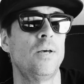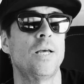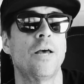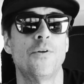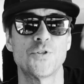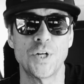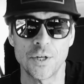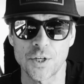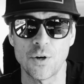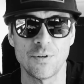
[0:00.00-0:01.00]
And there's an
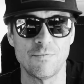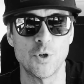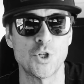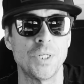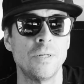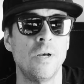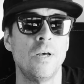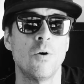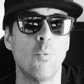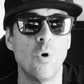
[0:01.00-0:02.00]
uncoated version.
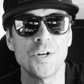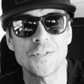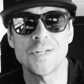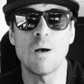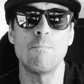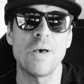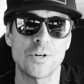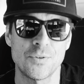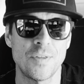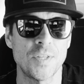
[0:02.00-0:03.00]
One is not
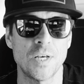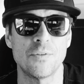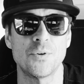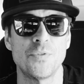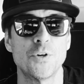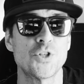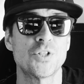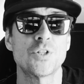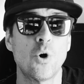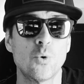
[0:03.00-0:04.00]
better than the other. They're
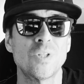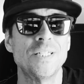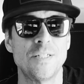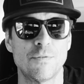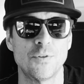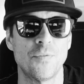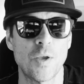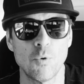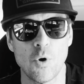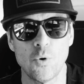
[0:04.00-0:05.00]
just totally different.
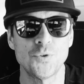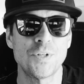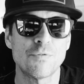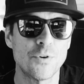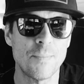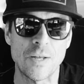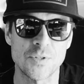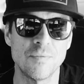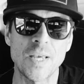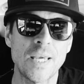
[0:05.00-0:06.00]
They will hold different
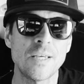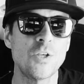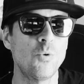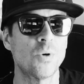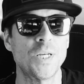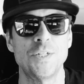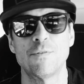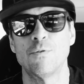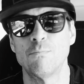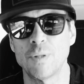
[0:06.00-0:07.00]
amounts of ink. You will get
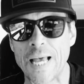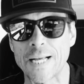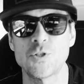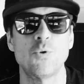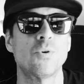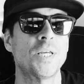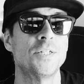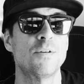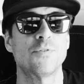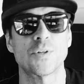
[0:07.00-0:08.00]
different blacks. You will
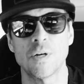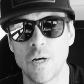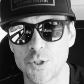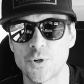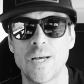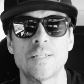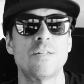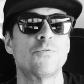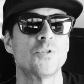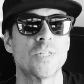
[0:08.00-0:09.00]
get different contrast,
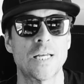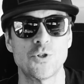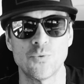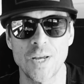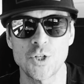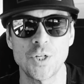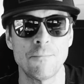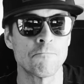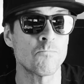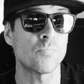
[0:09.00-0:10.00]
different
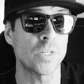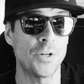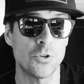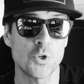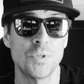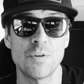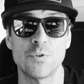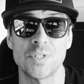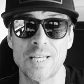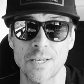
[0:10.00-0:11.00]
saturation, and also a
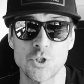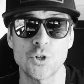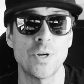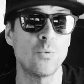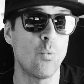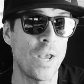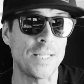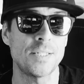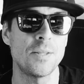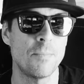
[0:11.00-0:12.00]
different texture and
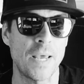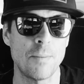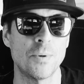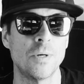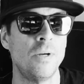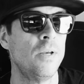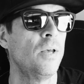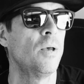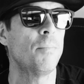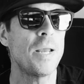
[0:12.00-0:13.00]
weight to the paper.
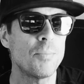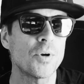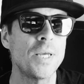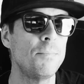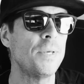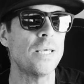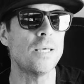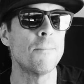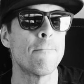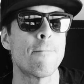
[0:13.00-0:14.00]
Paper can be